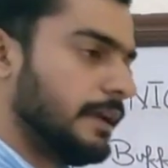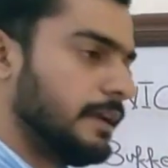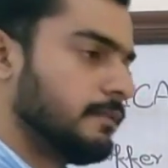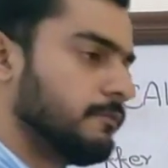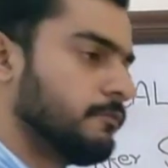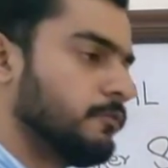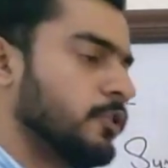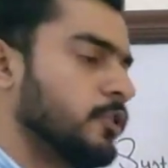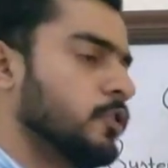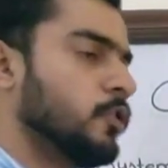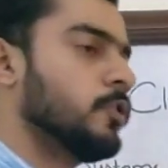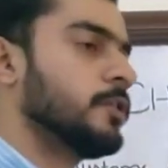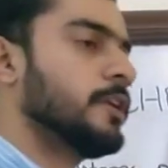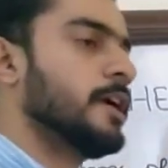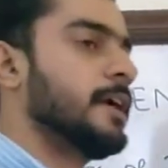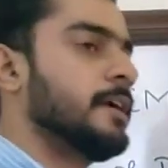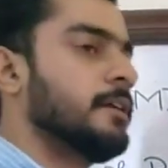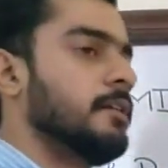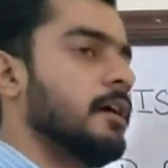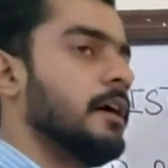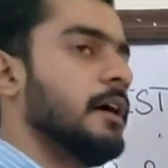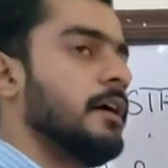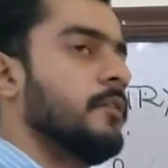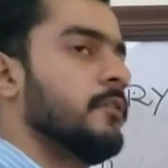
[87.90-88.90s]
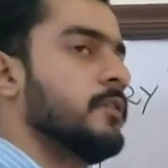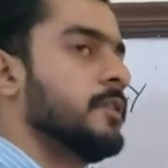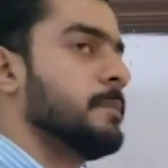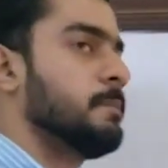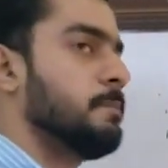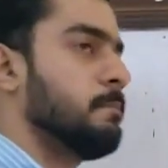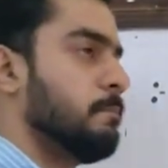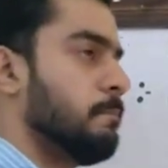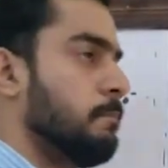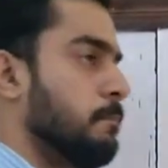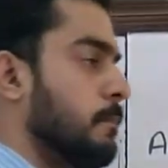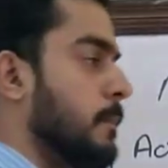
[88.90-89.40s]
We know that our
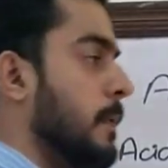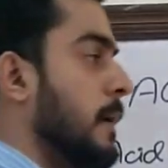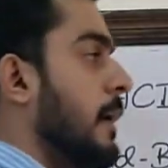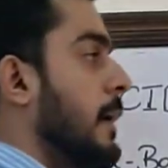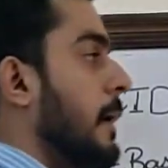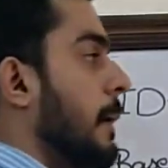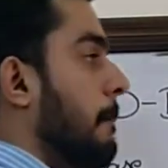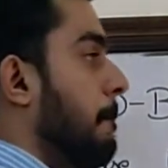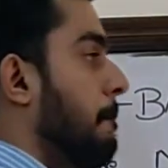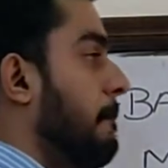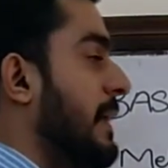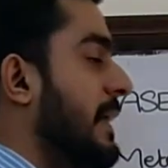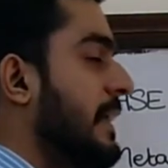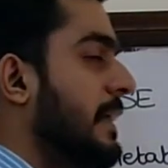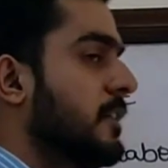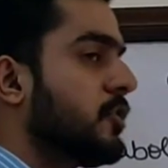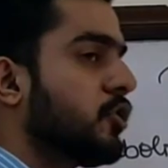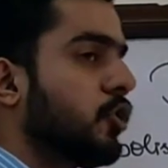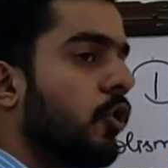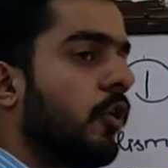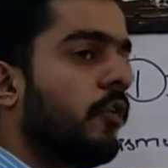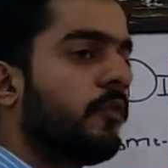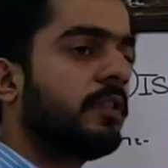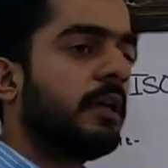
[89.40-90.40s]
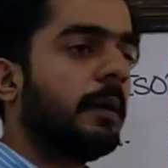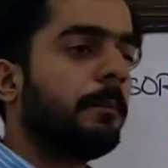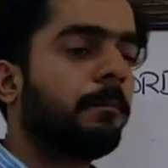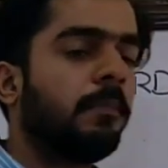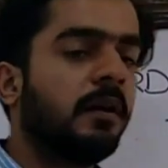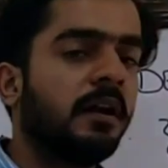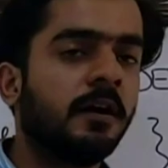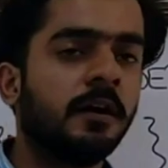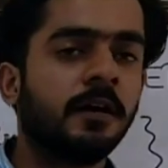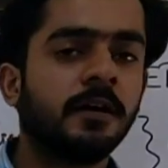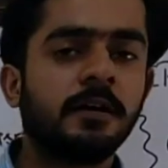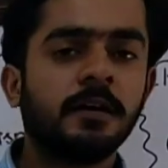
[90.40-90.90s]
pH of the
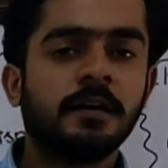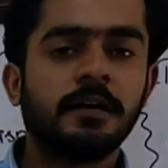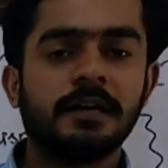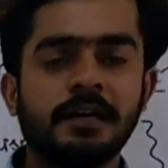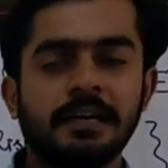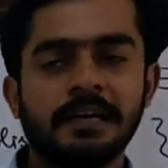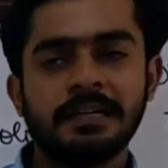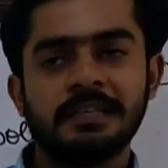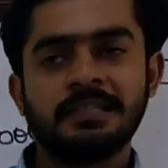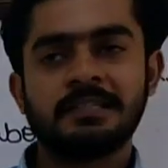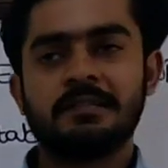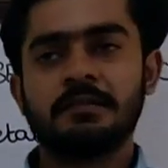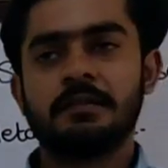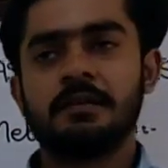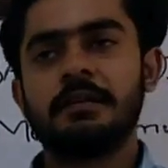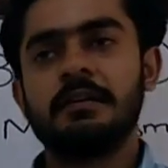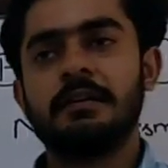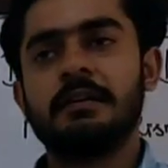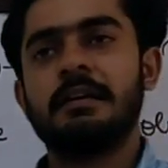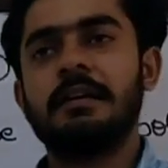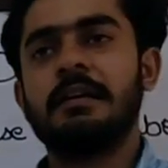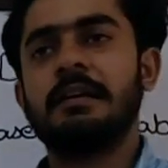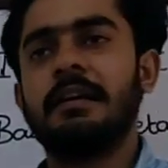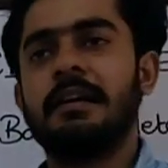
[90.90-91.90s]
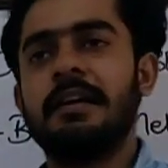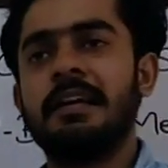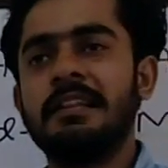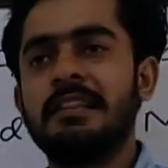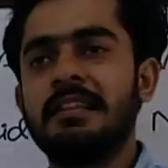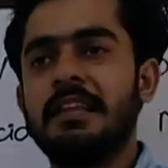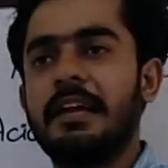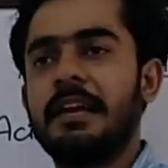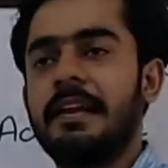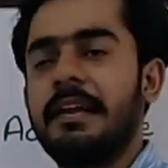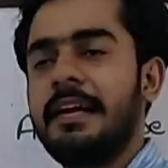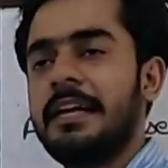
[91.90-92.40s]
blood is in
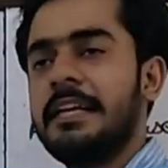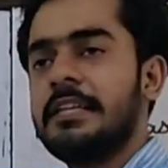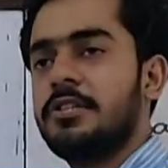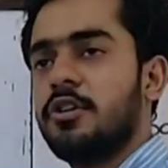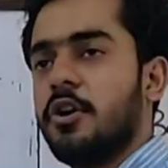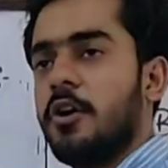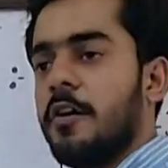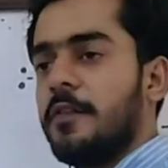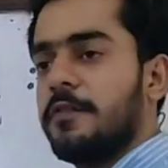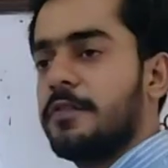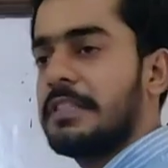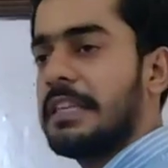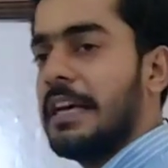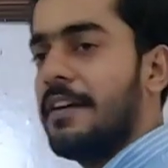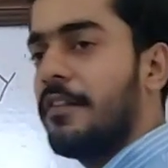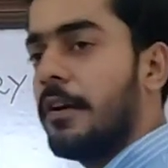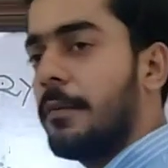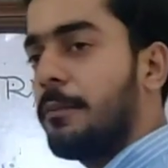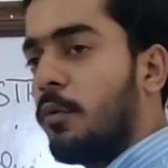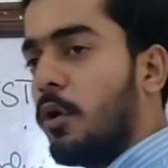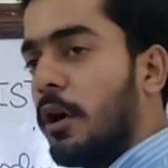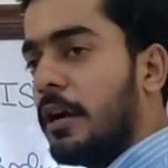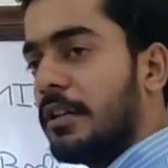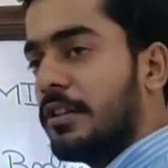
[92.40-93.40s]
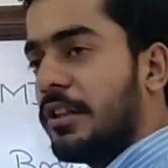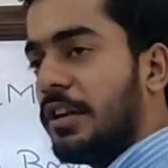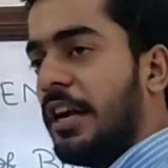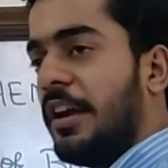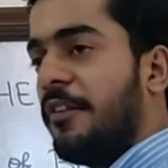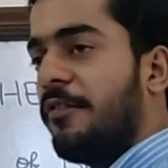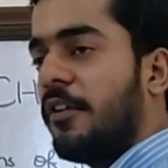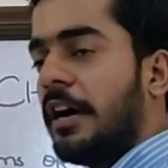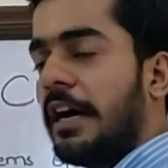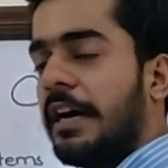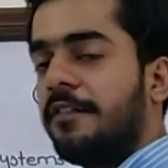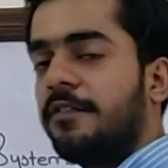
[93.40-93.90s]
the range of
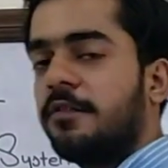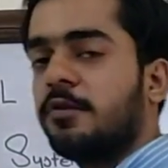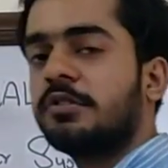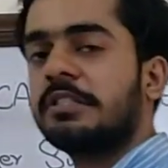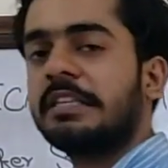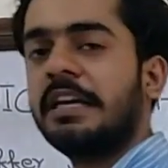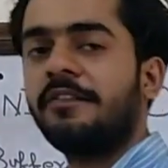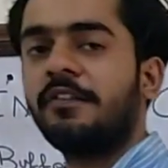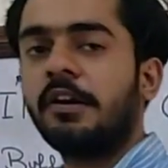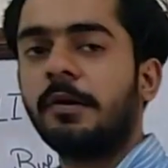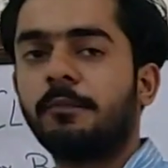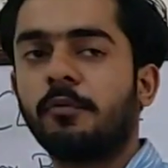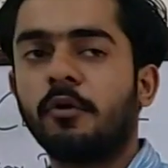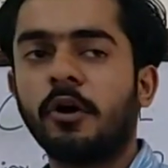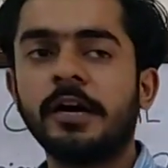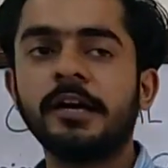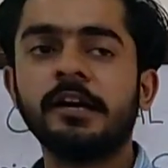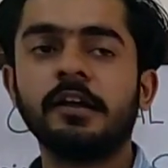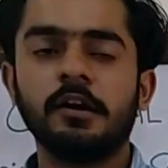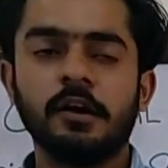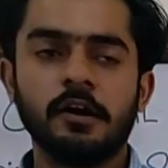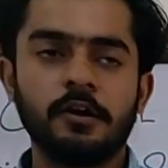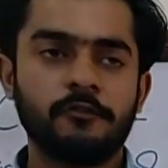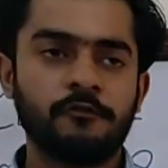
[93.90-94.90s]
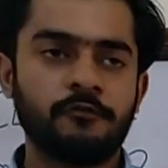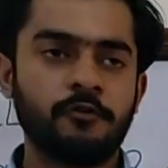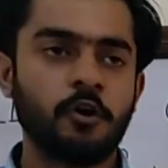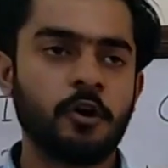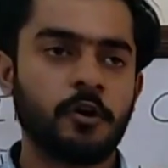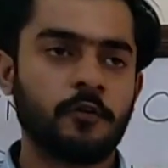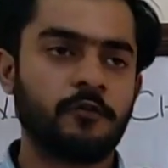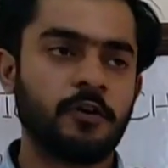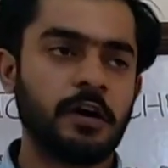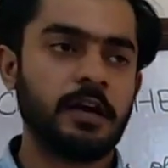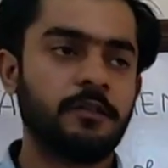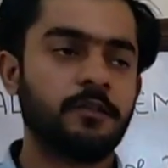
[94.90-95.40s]
7.35 to
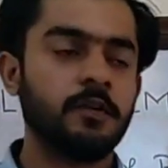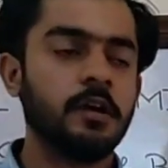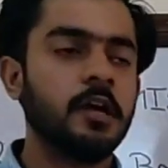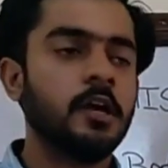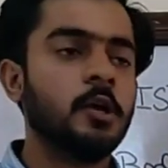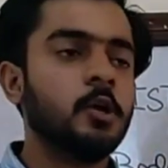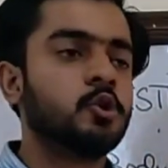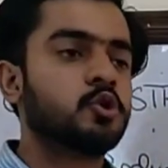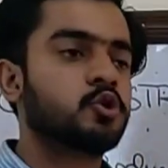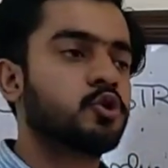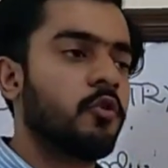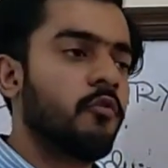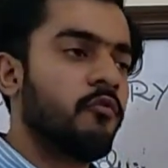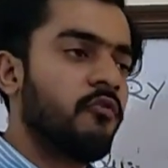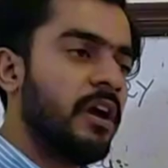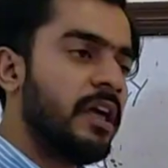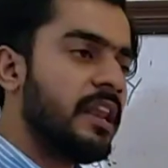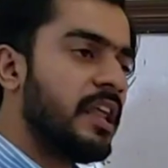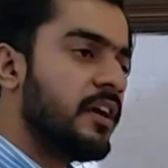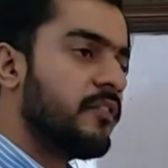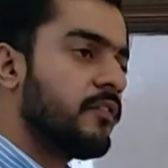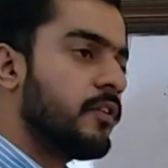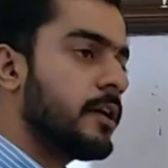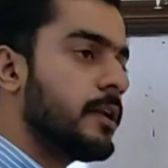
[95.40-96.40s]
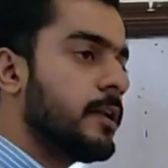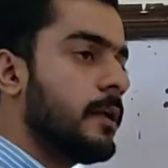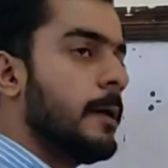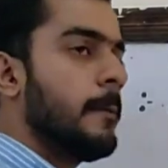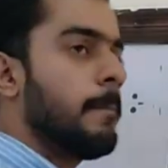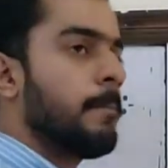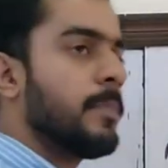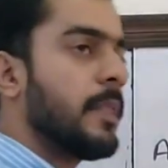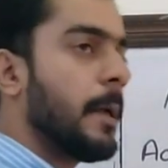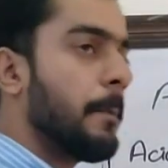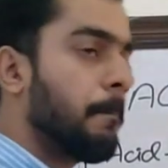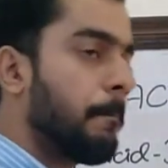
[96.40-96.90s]
7.45. So
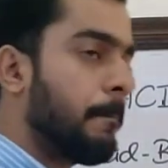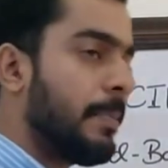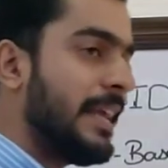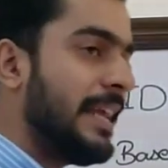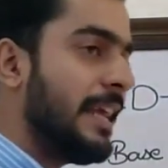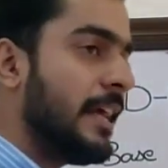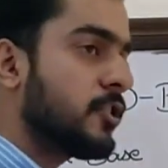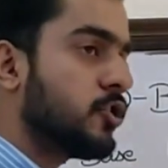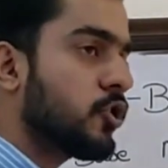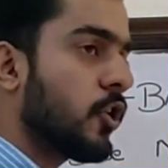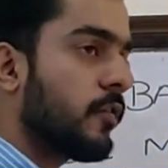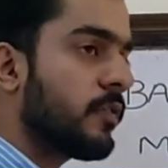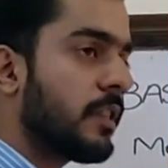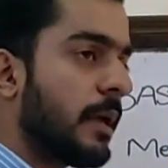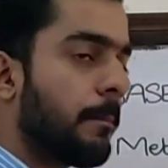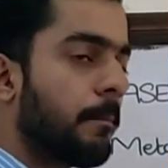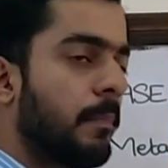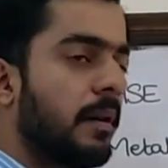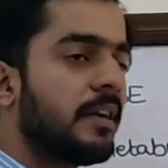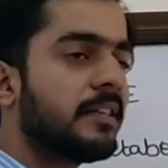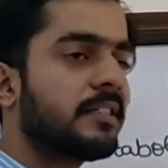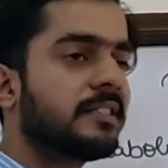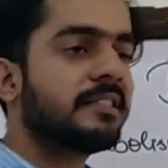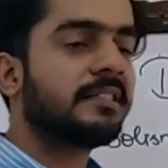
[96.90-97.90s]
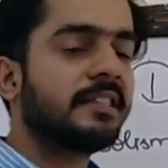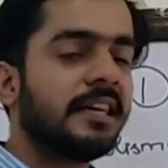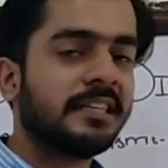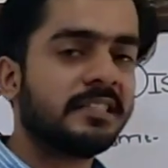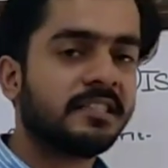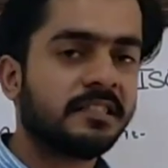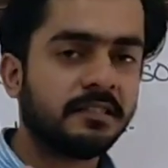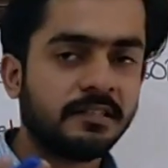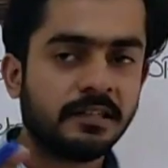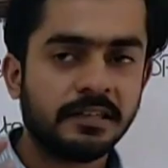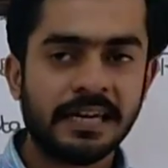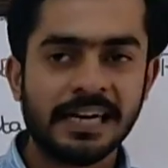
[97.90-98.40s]
whenever the pH of the blood
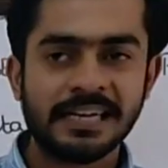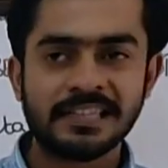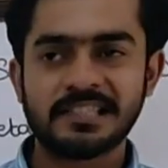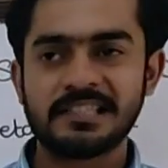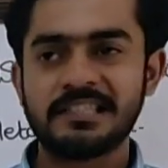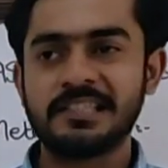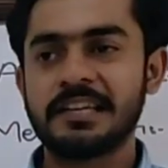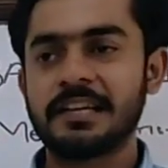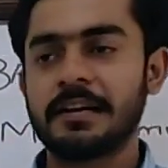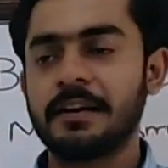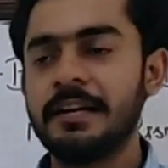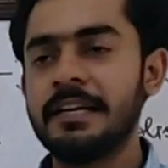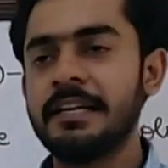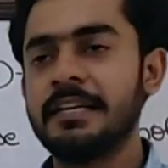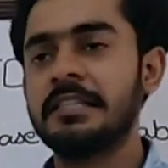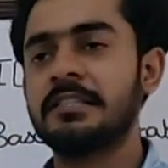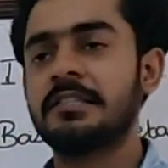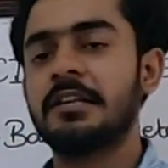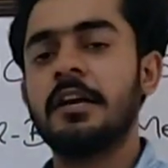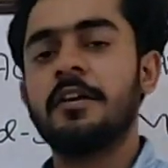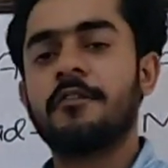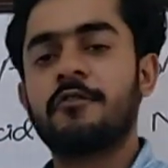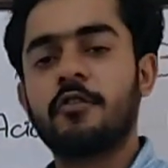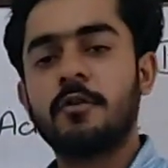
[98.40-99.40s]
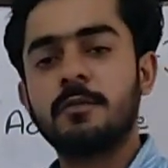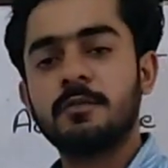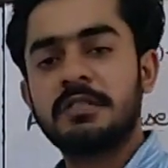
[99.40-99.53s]
gets decreased from